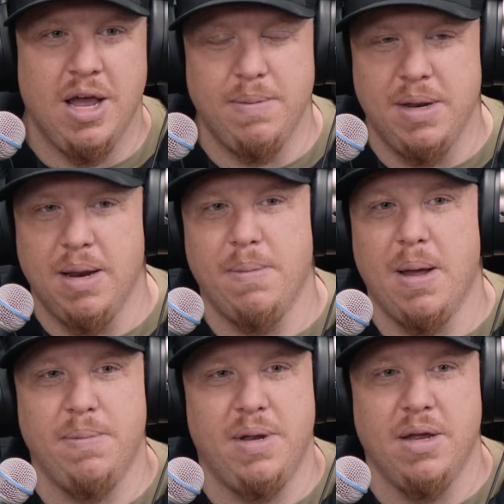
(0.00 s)
I mean,
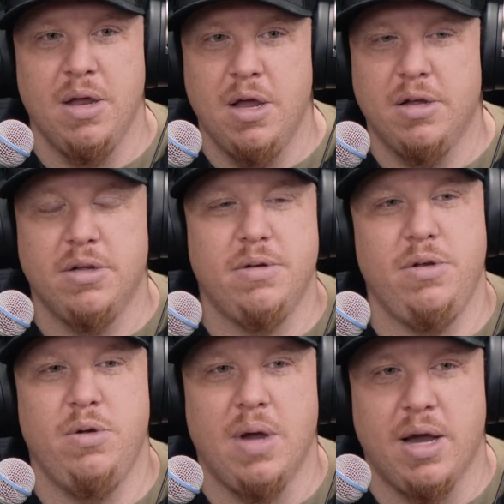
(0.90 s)
I'm
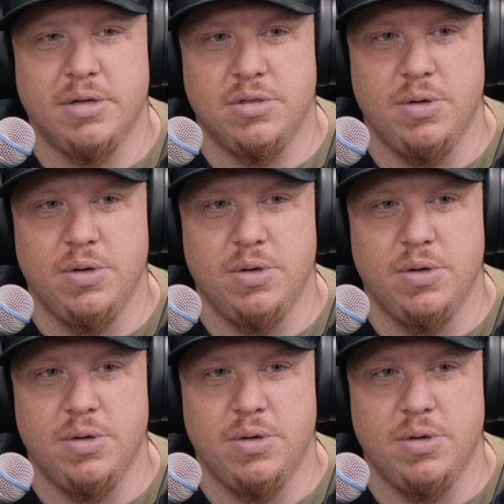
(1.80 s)
you guys